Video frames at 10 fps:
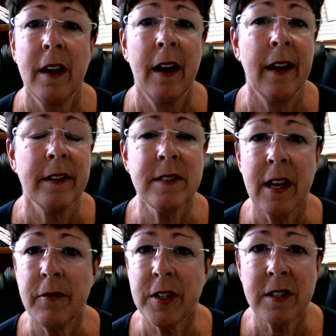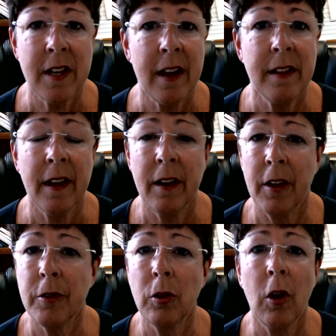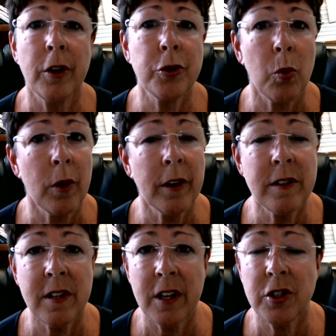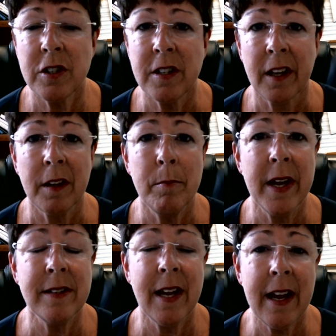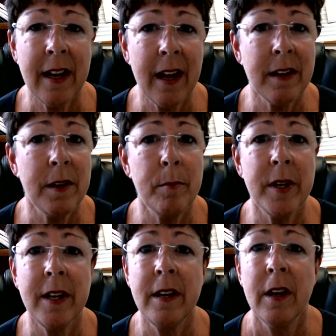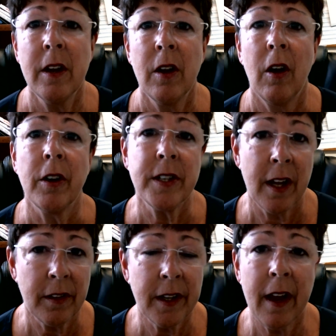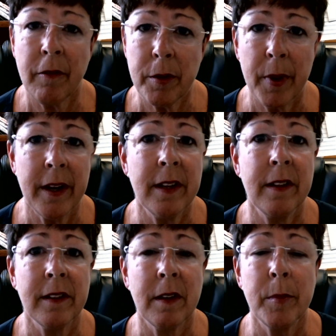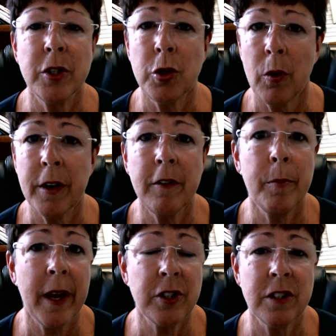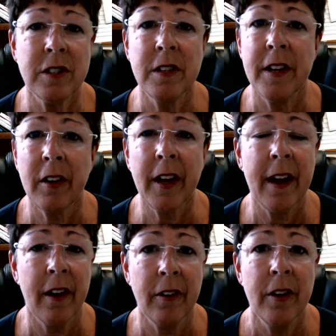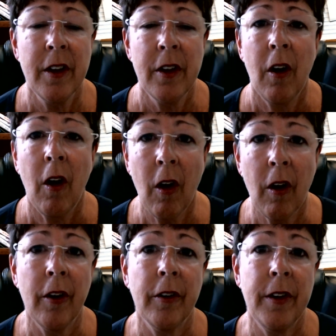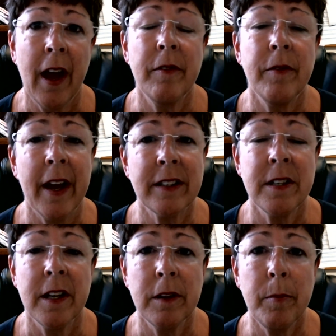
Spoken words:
it's safe to say that other larger organizations that can maintain anonymity are telling everybody that the majority of patients in their care are non-vaccinated